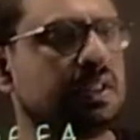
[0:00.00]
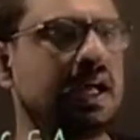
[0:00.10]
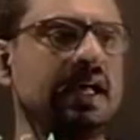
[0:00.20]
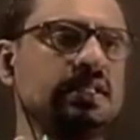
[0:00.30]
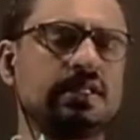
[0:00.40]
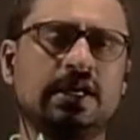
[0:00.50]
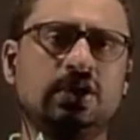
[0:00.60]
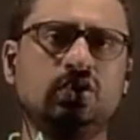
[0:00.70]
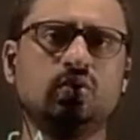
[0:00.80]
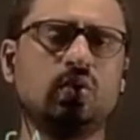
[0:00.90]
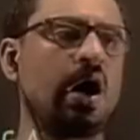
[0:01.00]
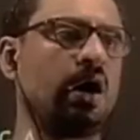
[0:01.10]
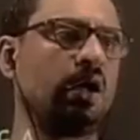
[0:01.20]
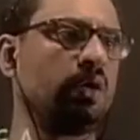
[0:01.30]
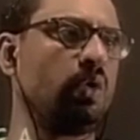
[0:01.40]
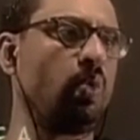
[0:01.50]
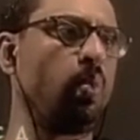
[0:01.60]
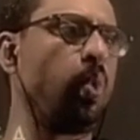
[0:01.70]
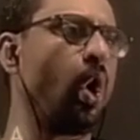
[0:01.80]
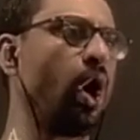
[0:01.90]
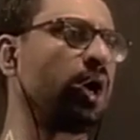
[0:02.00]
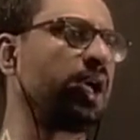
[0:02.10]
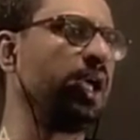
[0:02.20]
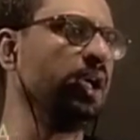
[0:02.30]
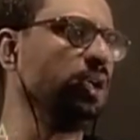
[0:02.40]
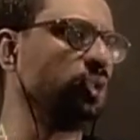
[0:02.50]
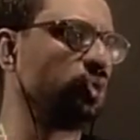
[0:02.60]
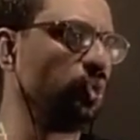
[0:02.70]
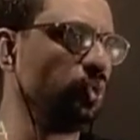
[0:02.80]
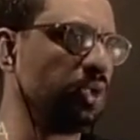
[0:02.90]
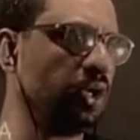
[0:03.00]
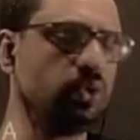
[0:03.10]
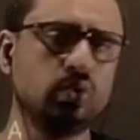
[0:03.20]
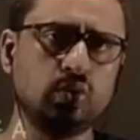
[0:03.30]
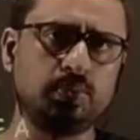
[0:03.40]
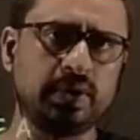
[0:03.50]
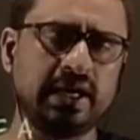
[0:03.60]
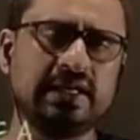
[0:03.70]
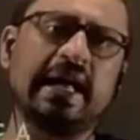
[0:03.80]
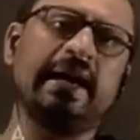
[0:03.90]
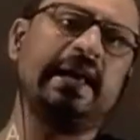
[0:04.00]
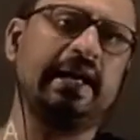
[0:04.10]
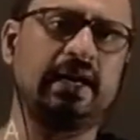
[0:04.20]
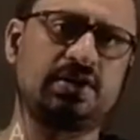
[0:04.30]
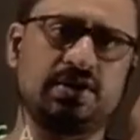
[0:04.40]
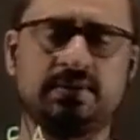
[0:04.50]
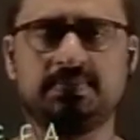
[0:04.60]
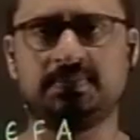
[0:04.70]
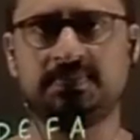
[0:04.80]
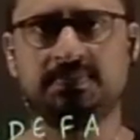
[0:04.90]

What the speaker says: that you are walking through the loop in that direction.